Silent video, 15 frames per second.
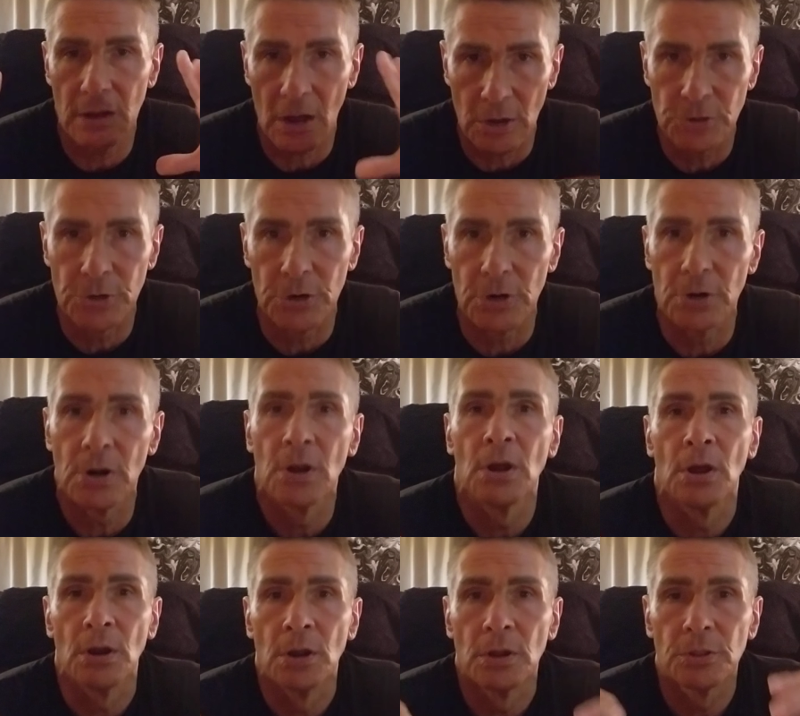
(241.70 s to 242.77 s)
under
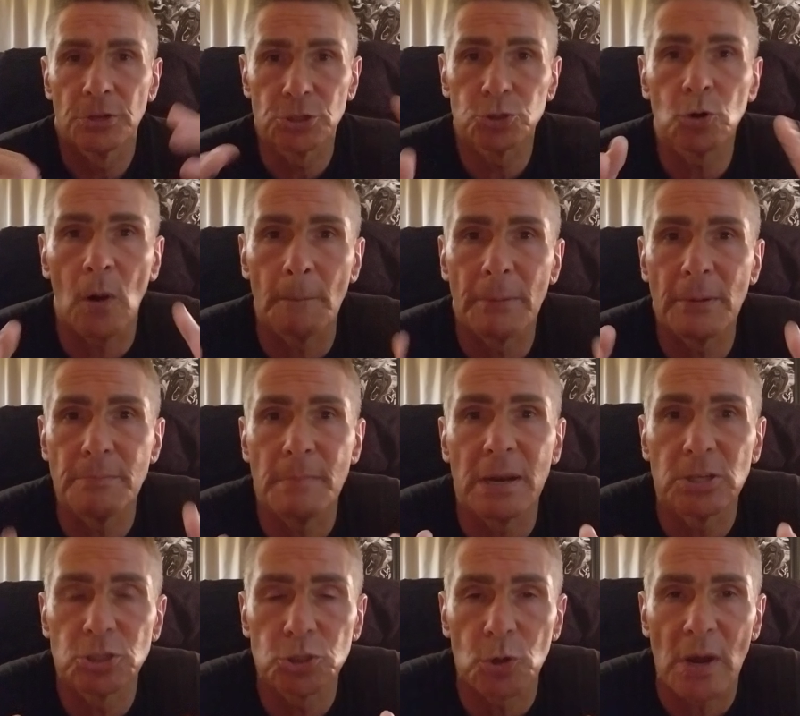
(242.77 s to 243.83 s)
the Trump
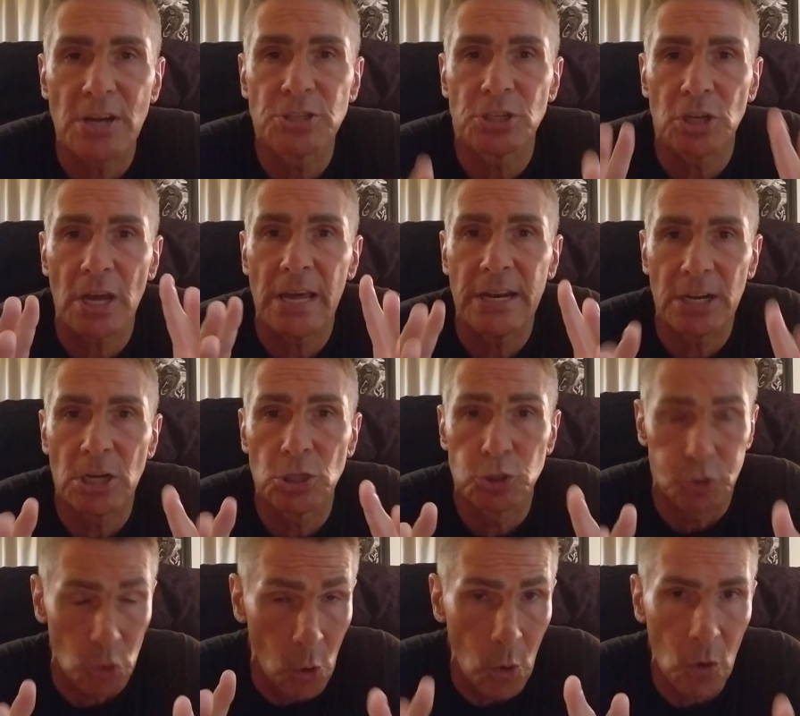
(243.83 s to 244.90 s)
administration in
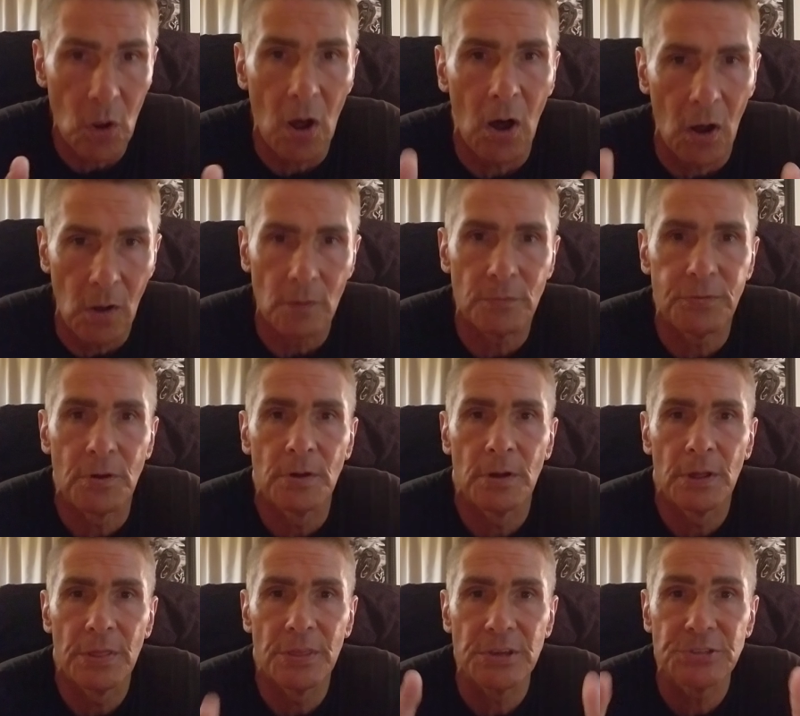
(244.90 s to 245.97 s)
control of
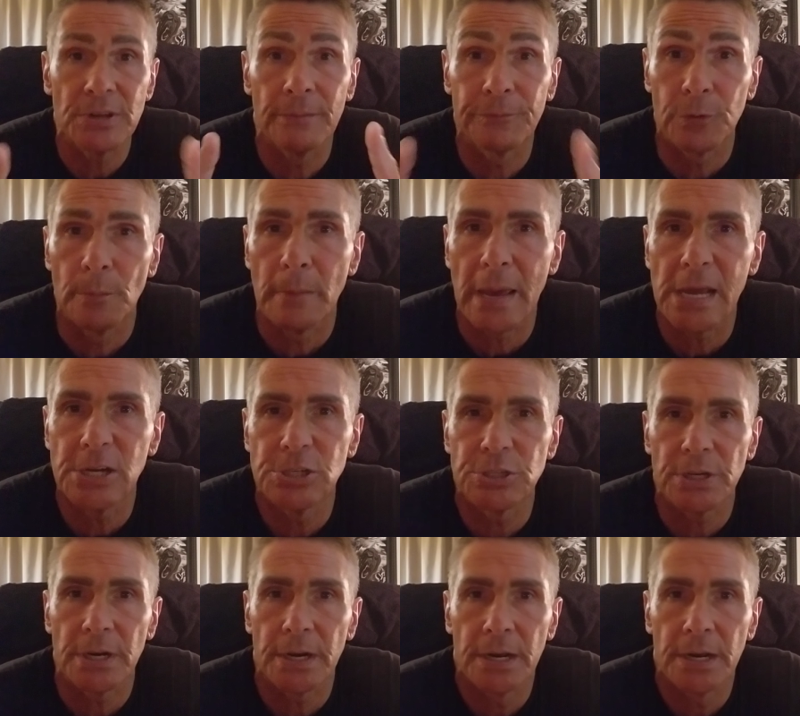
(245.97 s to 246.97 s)
this information.